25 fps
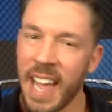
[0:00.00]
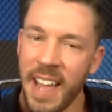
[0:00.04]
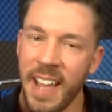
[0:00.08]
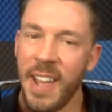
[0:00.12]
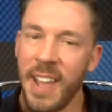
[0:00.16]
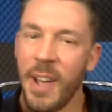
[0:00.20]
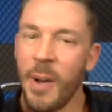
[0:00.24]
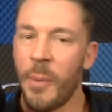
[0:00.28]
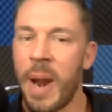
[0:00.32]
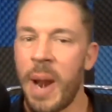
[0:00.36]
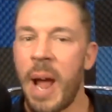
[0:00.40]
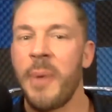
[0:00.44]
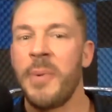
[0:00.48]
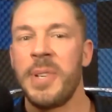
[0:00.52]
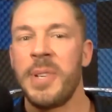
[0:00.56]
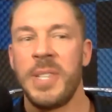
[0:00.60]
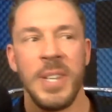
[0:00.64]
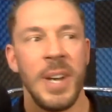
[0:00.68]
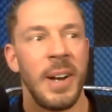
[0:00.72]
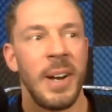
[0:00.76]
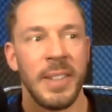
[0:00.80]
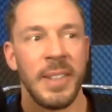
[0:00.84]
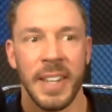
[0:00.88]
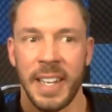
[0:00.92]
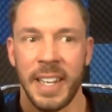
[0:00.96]
Like, when I
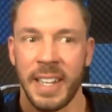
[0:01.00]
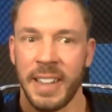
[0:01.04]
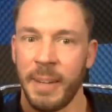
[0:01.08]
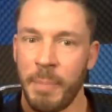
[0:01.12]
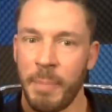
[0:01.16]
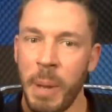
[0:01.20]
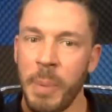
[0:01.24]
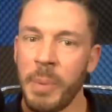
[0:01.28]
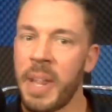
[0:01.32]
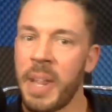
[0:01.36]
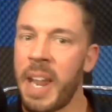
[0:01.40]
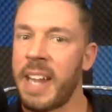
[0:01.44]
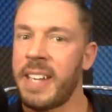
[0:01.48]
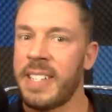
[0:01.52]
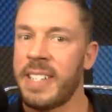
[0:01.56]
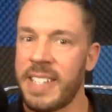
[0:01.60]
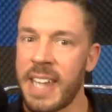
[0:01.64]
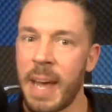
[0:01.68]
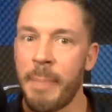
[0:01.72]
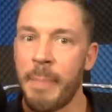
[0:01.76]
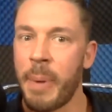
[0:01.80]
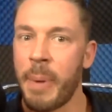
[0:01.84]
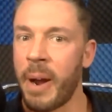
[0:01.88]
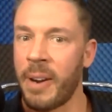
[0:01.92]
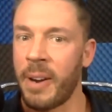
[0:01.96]
was young, like, people that
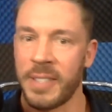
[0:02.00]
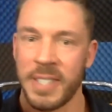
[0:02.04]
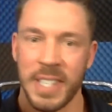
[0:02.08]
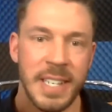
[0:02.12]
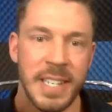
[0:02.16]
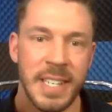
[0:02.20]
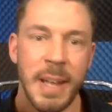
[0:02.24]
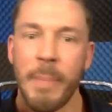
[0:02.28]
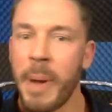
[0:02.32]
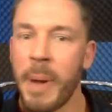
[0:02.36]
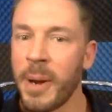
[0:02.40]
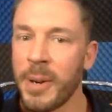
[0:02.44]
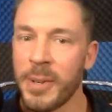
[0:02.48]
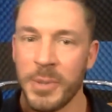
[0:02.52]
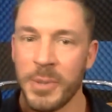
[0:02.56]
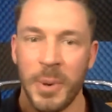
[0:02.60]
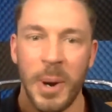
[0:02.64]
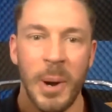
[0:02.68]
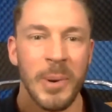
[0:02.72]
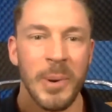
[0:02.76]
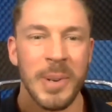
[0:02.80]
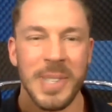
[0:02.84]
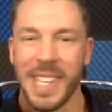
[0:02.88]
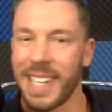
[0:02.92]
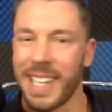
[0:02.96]
had step parents, the step
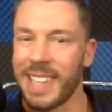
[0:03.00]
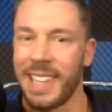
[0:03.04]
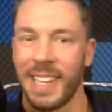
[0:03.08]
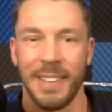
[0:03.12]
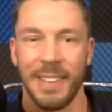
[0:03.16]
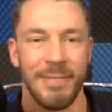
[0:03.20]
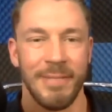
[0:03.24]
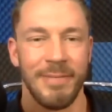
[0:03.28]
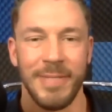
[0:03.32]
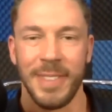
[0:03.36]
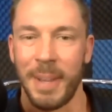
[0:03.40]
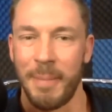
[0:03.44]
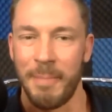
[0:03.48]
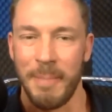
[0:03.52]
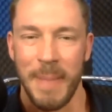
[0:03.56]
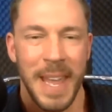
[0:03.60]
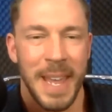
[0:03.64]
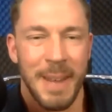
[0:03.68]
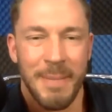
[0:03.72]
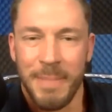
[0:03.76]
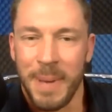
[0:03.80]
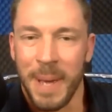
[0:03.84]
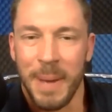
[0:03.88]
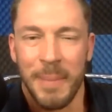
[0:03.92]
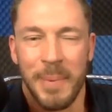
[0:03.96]
parents were always like the
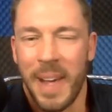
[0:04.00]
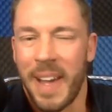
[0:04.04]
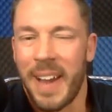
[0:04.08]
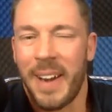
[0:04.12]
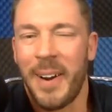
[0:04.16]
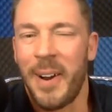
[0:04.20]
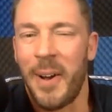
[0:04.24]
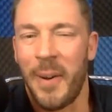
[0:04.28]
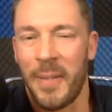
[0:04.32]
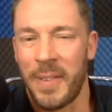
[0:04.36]
the mean people.